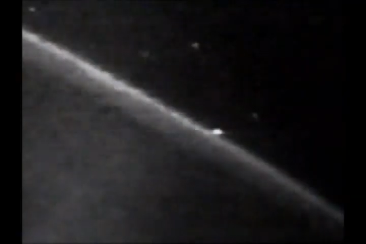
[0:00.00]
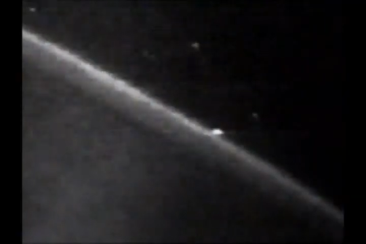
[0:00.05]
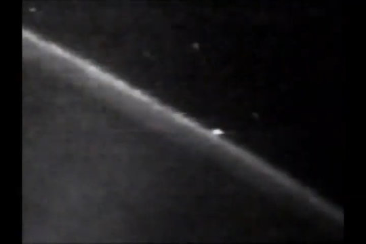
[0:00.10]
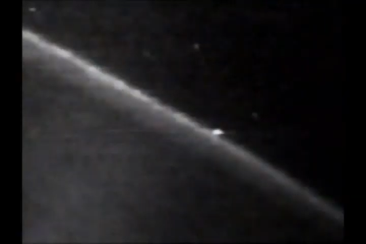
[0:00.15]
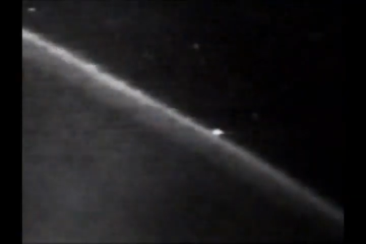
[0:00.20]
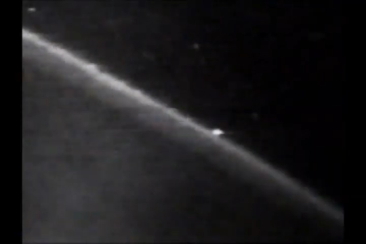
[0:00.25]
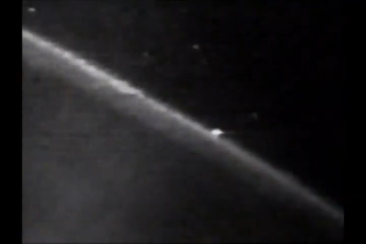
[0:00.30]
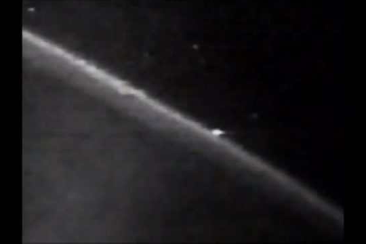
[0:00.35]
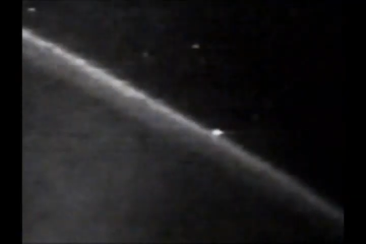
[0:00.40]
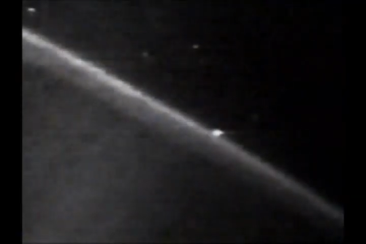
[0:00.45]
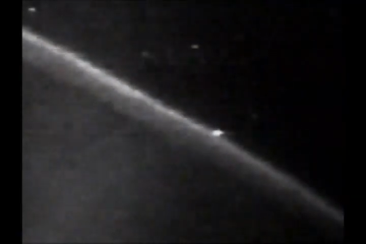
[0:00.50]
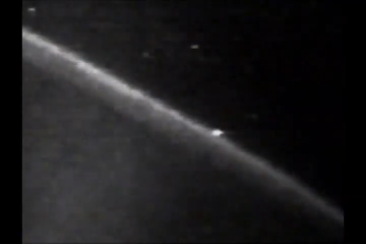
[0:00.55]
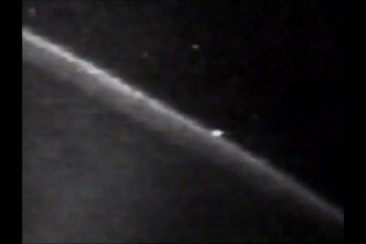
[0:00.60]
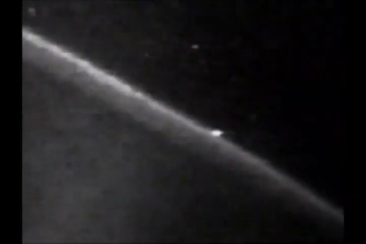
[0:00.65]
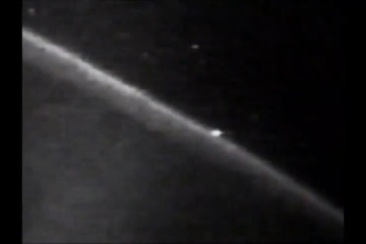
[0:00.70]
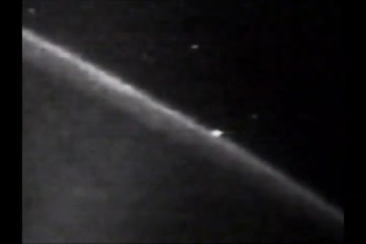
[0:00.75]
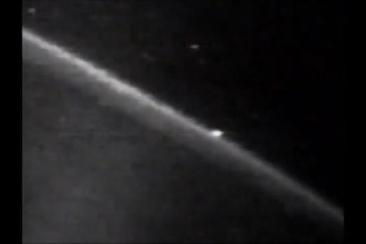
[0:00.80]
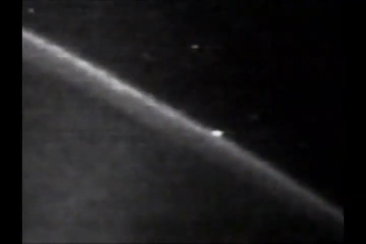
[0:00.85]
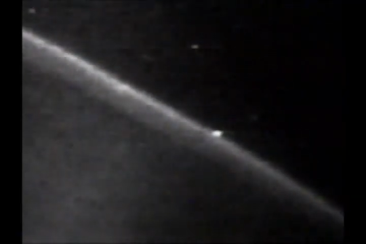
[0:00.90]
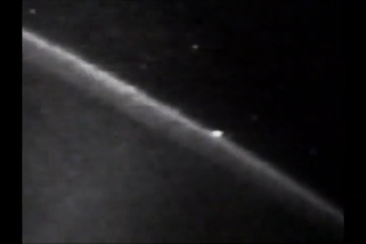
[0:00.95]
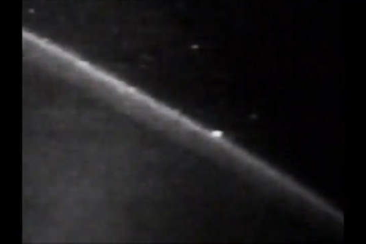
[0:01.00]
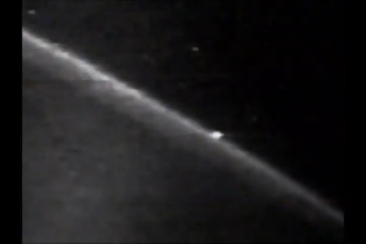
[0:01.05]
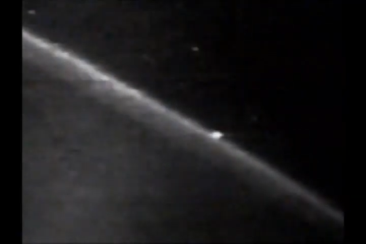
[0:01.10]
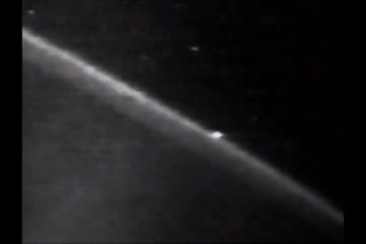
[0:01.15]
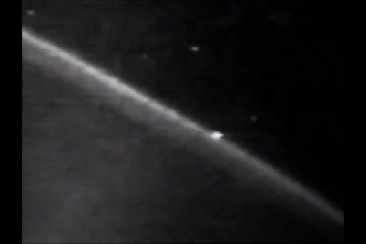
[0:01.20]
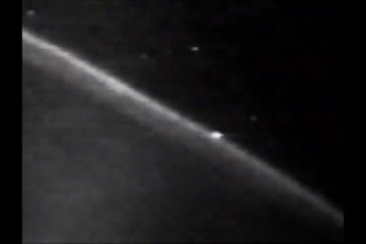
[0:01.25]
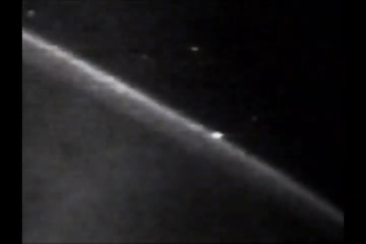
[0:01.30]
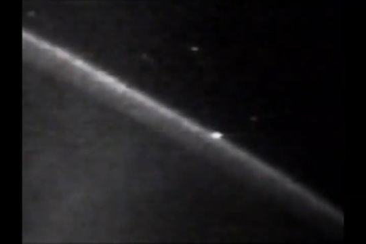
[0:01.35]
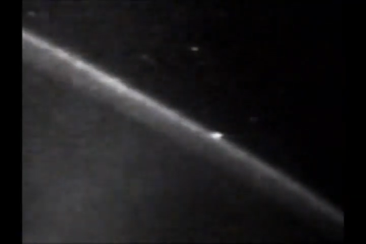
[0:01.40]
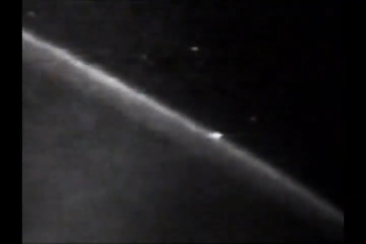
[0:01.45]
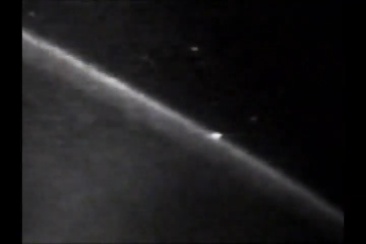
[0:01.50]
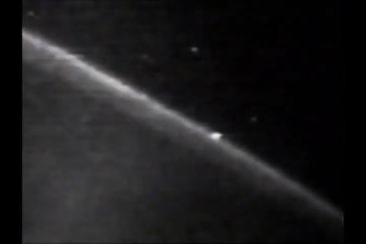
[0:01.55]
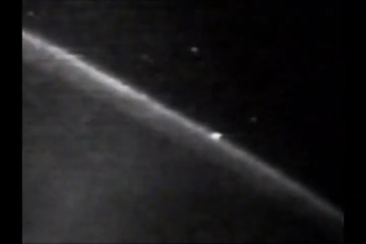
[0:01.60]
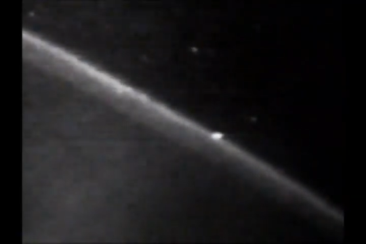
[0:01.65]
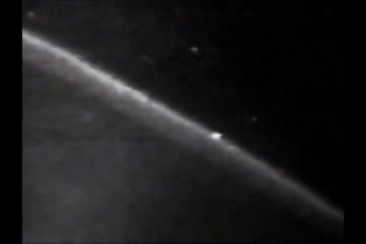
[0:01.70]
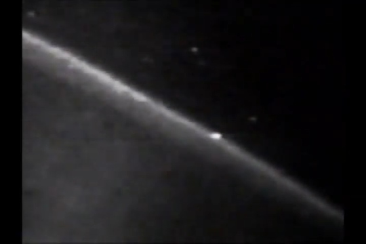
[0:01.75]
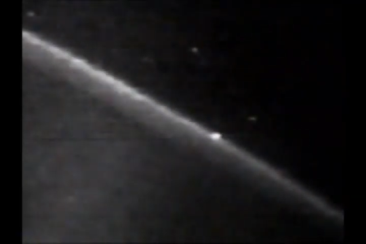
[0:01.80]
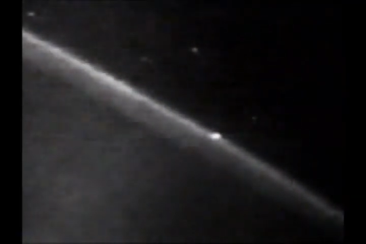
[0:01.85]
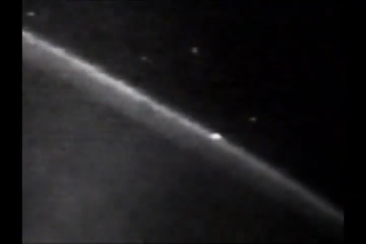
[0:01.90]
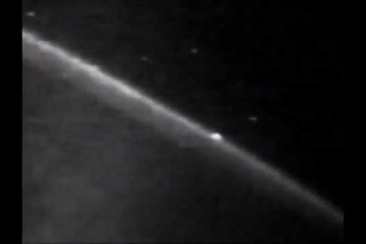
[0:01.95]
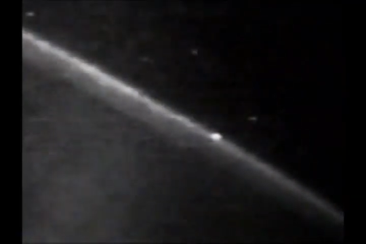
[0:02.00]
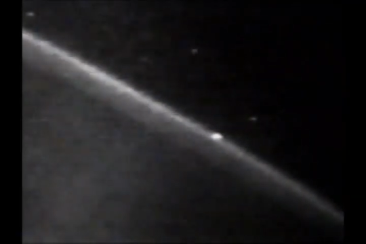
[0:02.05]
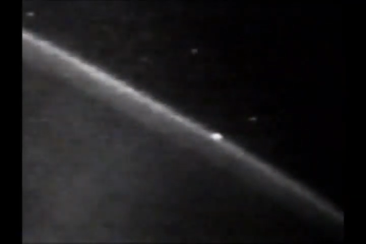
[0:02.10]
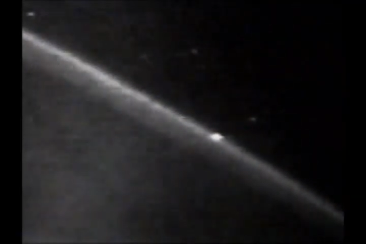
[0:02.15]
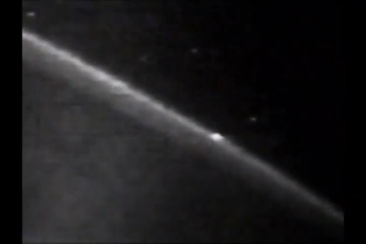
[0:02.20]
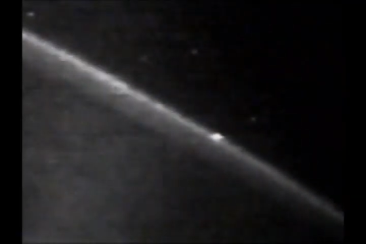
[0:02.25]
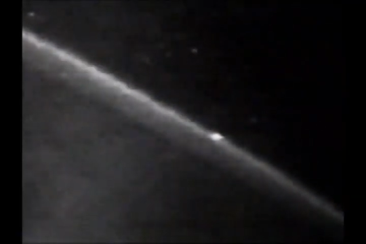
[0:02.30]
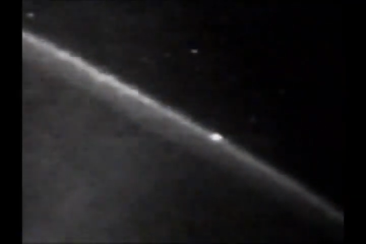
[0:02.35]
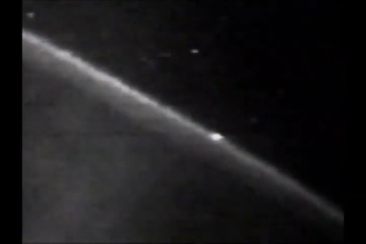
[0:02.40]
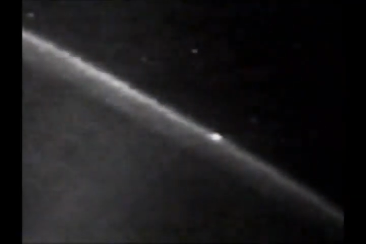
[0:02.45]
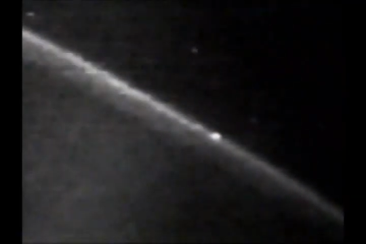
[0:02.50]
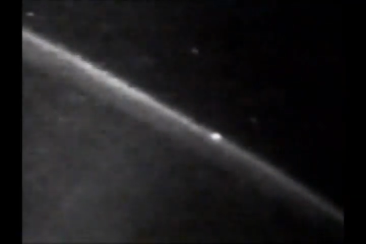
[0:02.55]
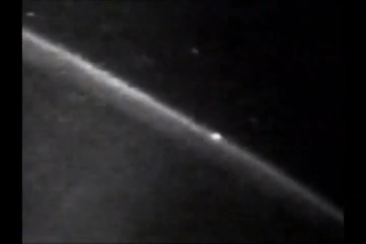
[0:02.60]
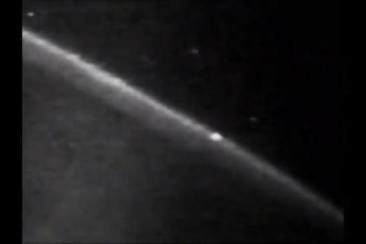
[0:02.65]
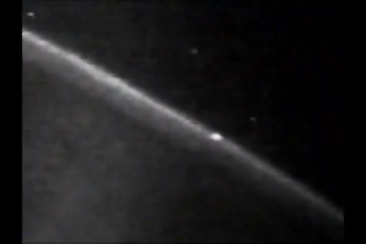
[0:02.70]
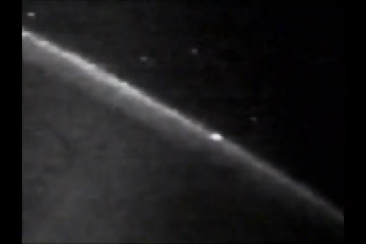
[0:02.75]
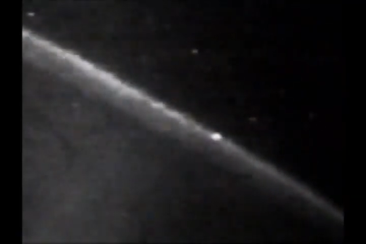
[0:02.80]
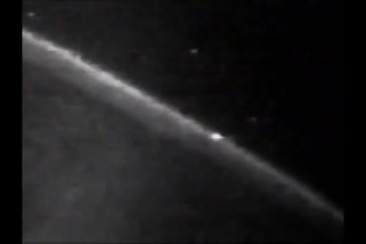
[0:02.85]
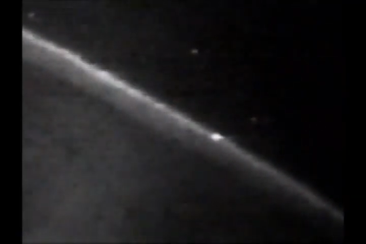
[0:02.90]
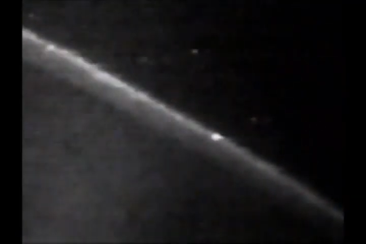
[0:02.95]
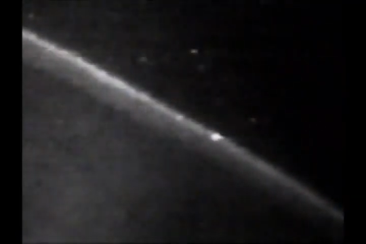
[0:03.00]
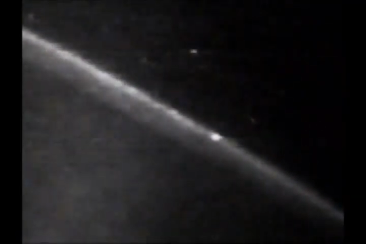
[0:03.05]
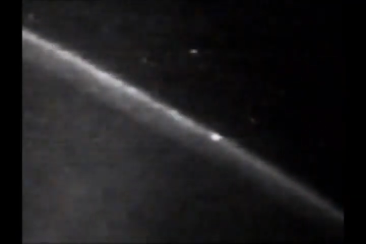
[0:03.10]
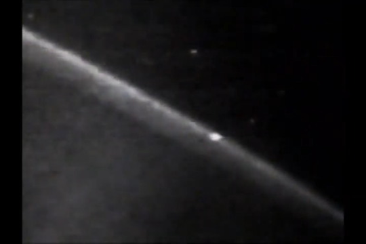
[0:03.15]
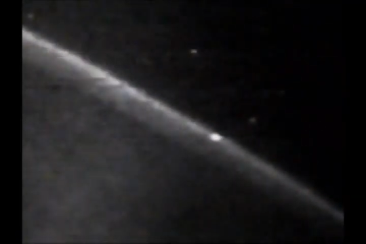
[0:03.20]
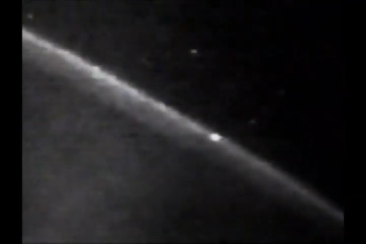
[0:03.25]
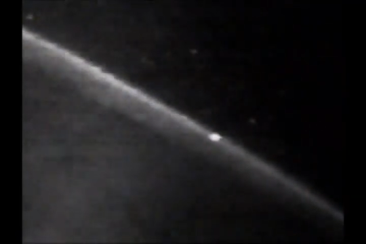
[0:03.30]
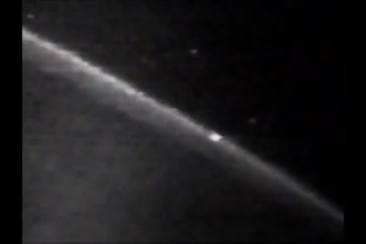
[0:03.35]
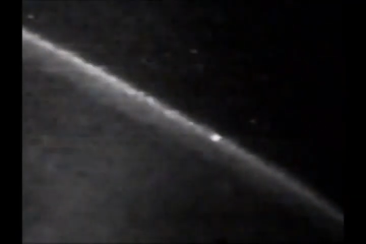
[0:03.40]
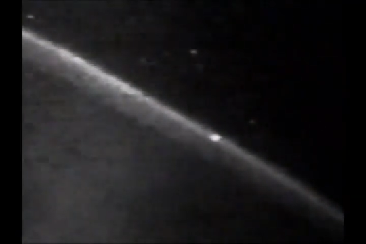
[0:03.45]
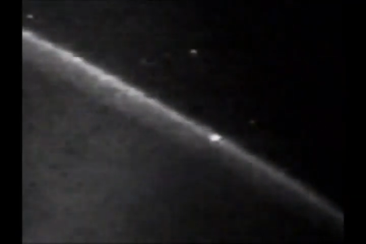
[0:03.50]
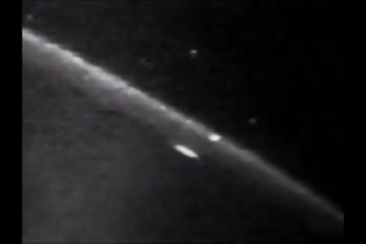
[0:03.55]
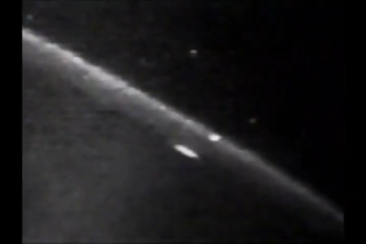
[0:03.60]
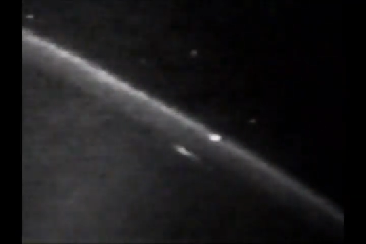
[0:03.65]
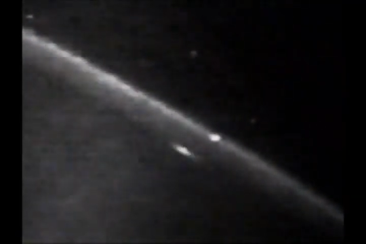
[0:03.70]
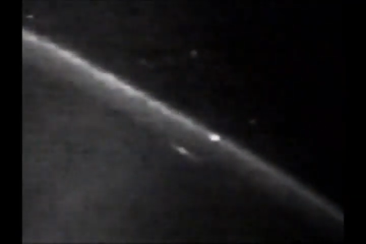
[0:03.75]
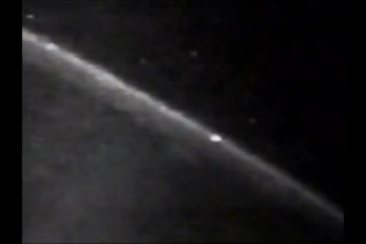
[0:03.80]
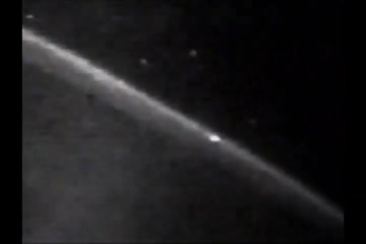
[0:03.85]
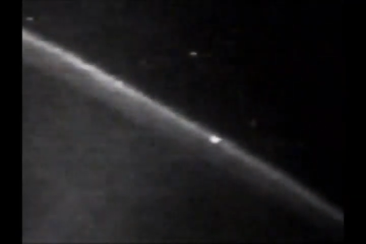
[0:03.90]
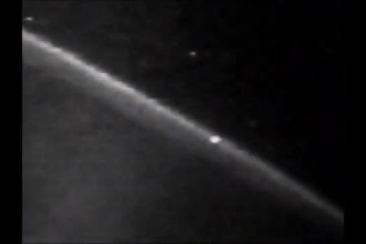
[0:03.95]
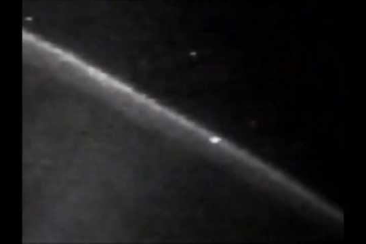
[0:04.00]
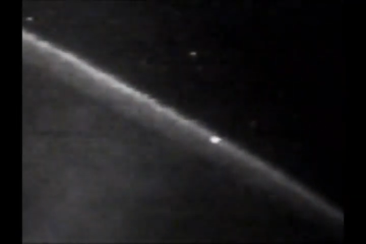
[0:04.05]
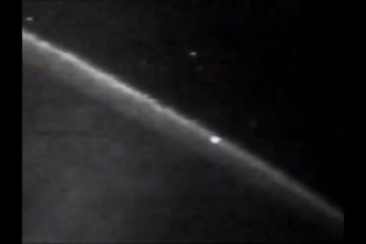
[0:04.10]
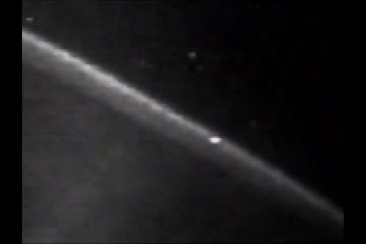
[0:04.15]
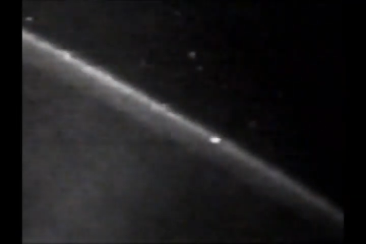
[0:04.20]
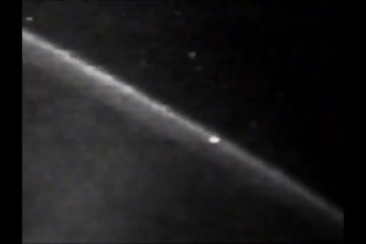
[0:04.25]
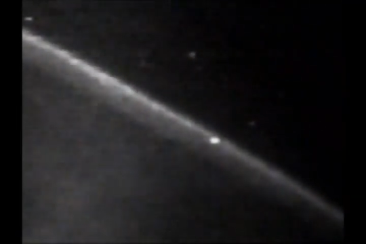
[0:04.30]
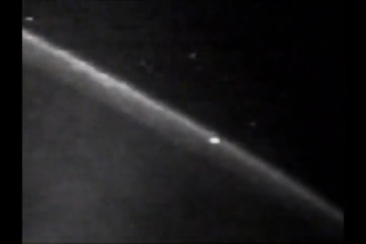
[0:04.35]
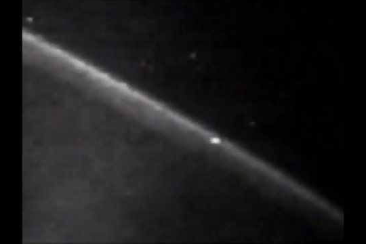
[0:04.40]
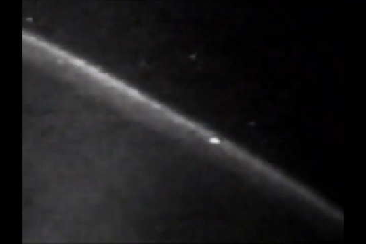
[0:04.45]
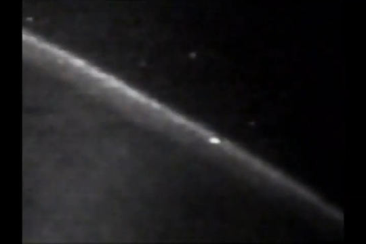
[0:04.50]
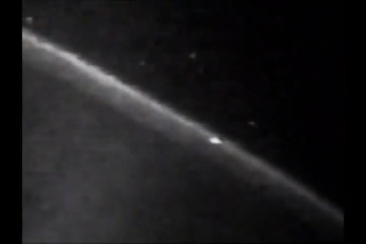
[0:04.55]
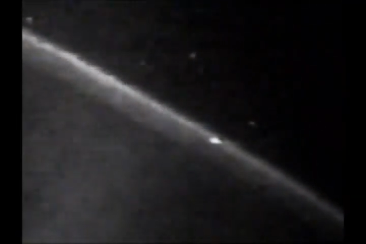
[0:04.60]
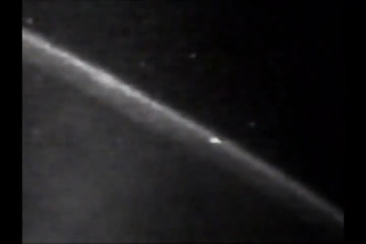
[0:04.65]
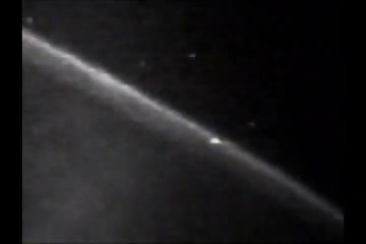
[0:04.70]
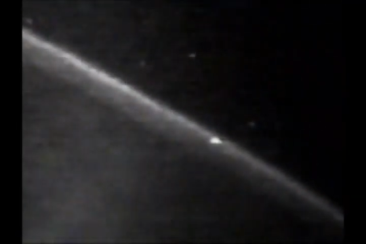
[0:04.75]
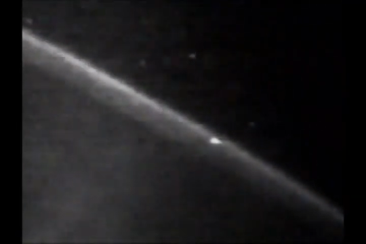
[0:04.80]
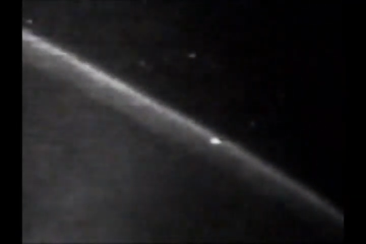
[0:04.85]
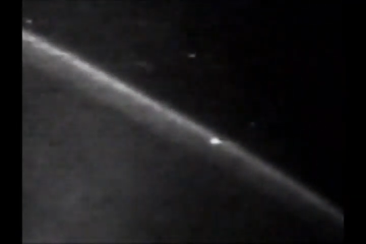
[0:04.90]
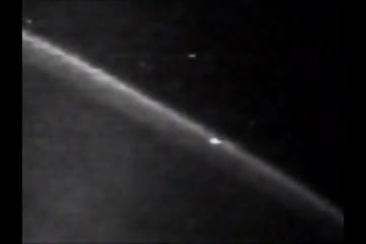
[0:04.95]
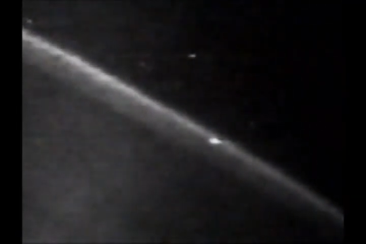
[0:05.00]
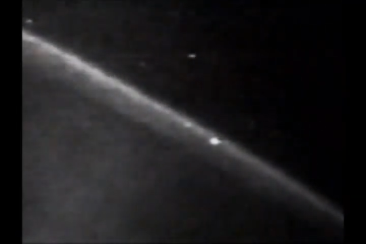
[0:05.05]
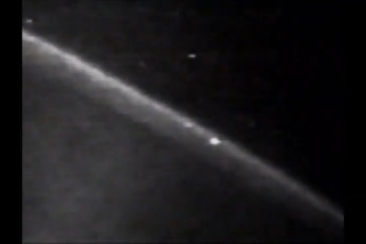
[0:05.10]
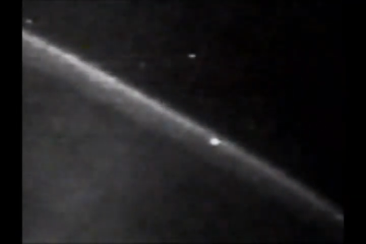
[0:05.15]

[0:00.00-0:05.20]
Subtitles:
[unreadable: no face in view]